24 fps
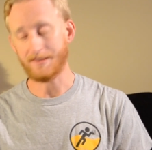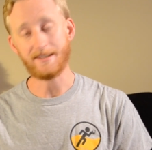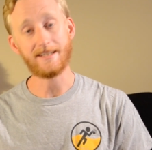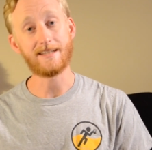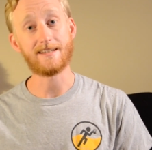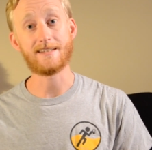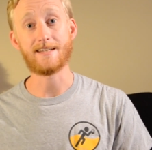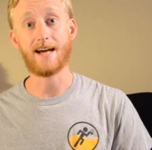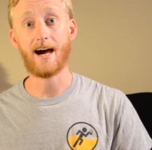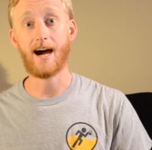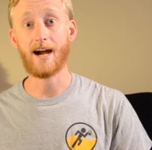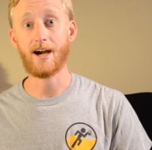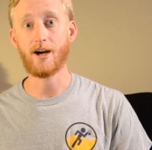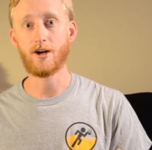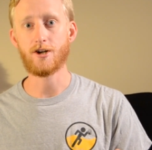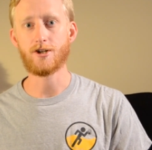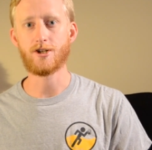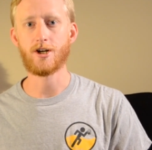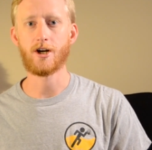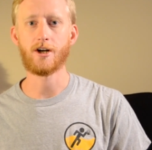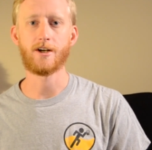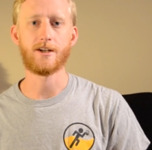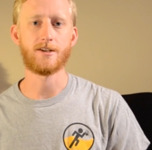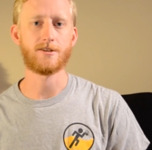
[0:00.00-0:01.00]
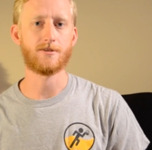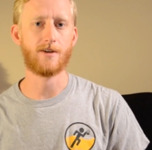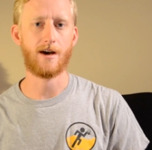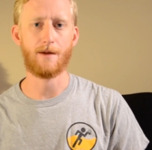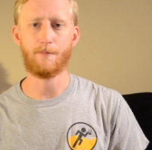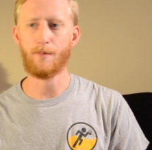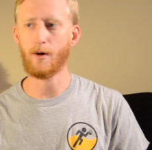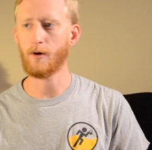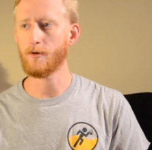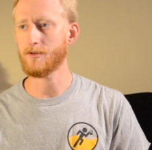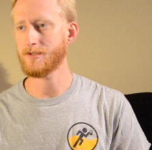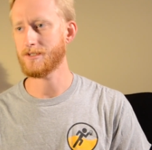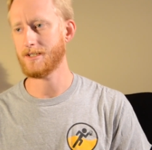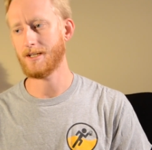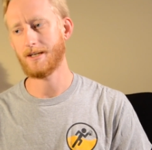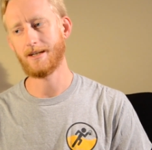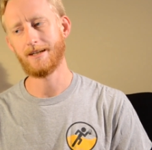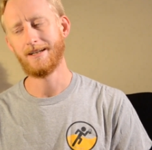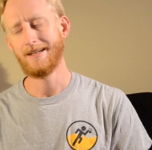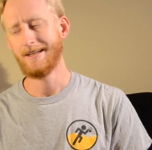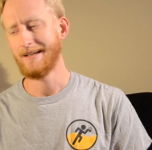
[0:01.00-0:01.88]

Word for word: the entire journey. So I posted,